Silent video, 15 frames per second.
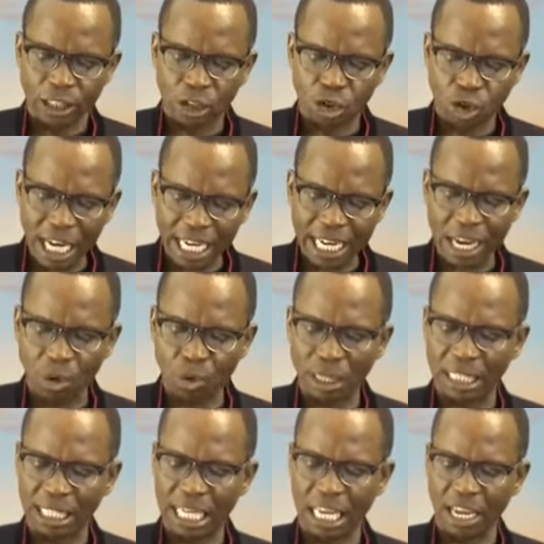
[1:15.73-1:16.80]
Drinking
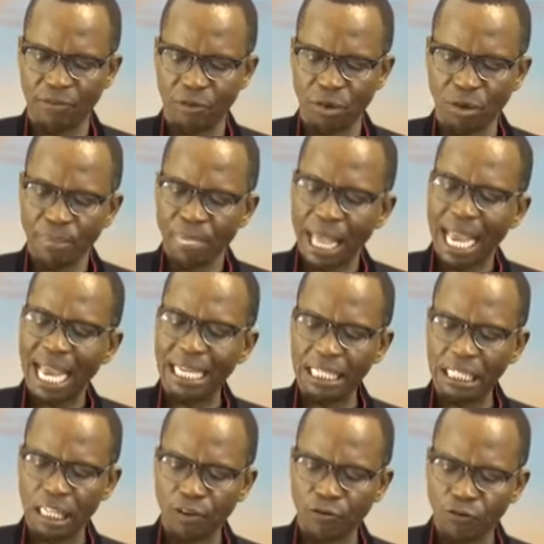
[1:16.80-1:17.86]
was evil.
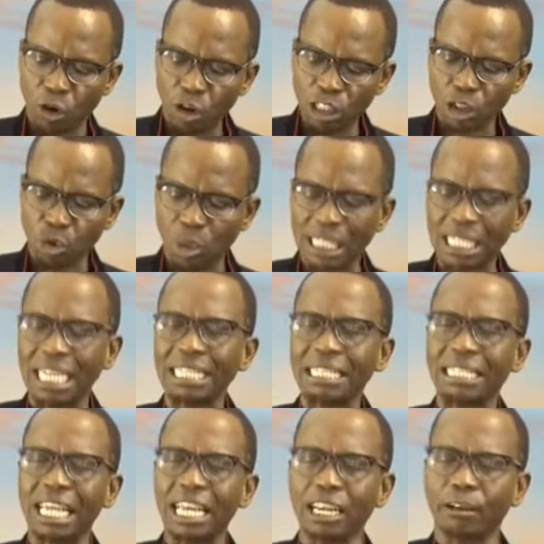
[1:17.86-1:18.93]
And divorce was
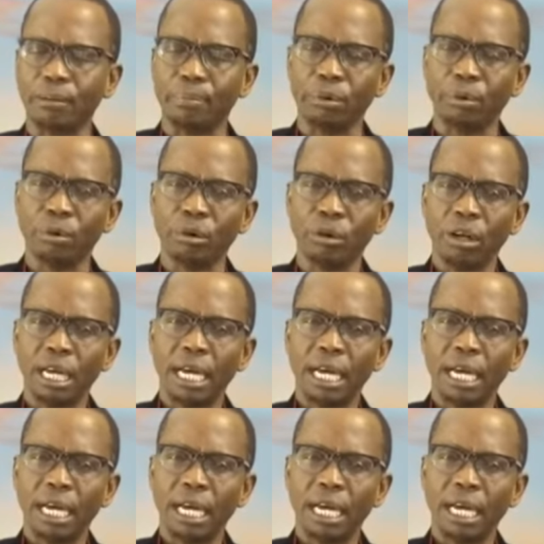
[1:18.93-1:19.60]
unthinkable.